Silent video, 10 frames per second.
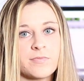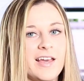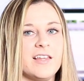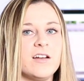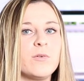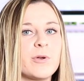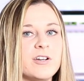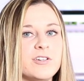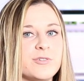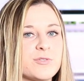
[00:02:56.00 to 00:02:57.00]
and then all we're
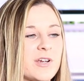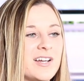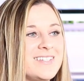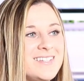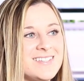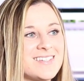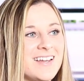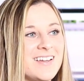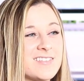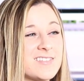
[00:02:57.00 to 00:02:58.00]
going to do is we're going to
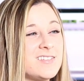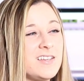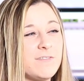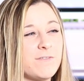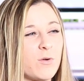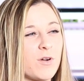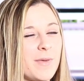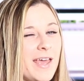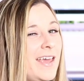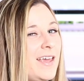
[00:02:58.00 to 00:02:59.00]
descend a C
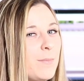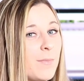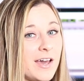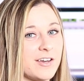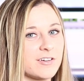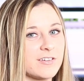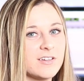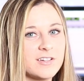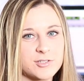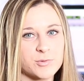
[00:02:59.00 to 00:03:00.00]
form A minor
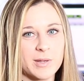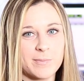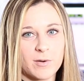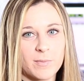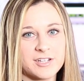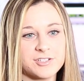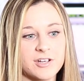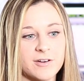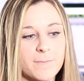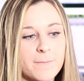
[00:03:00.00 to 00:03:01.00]
sweep
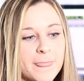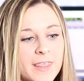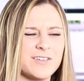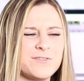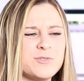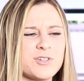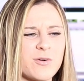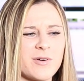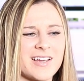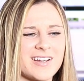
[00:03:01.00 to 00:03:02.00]
arpeggio. And if you
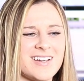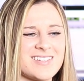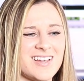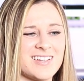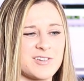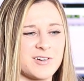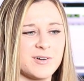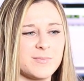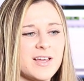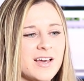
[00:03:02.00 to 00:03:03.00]
don't recognize that
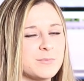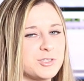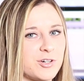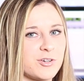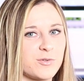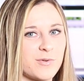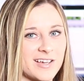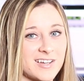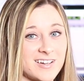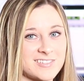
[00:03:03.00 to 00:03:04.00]
term, I'm sure you'll
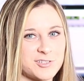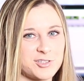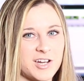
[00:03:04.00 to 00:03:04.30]
recognize the